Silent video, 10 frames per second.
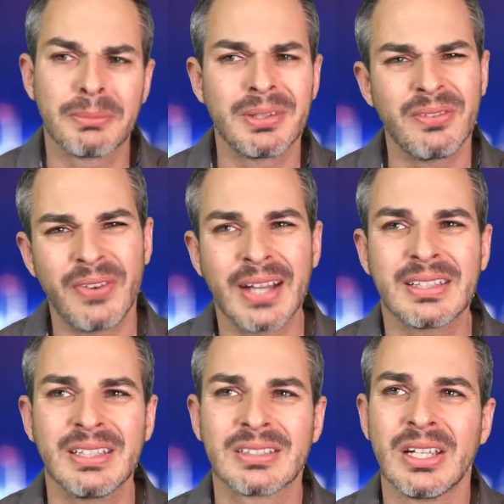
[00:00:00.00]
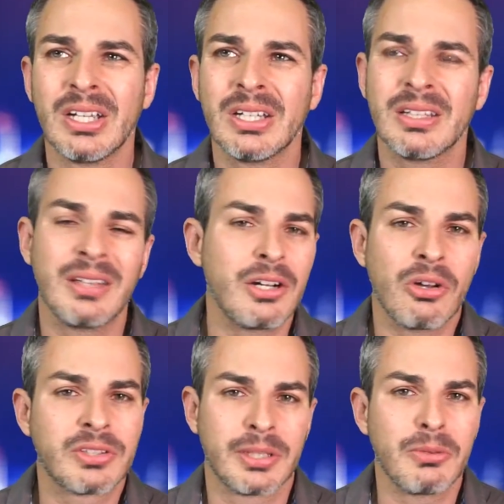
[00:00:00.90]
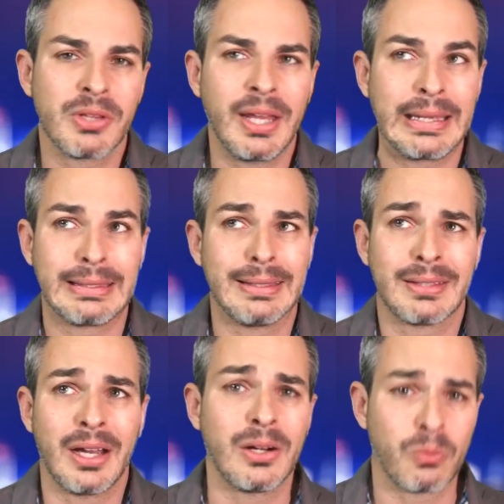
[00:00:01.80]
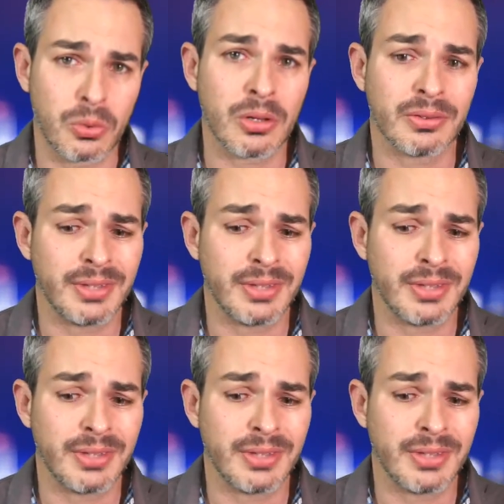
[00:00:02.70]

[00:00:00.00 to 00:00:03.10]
But the fact is, they're not simulating the entire world.